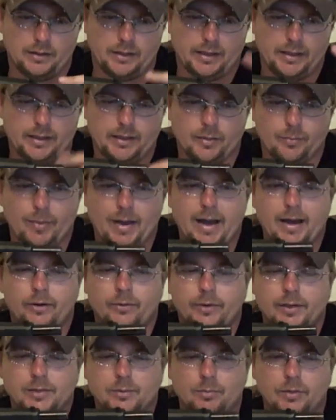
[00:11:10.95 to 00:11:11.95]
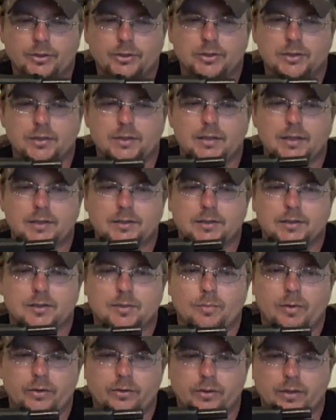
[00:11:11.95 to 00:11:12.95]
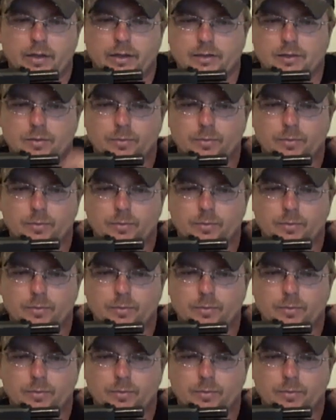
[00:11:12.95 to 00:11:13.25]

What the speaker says: into battery as much as it does in some other guns.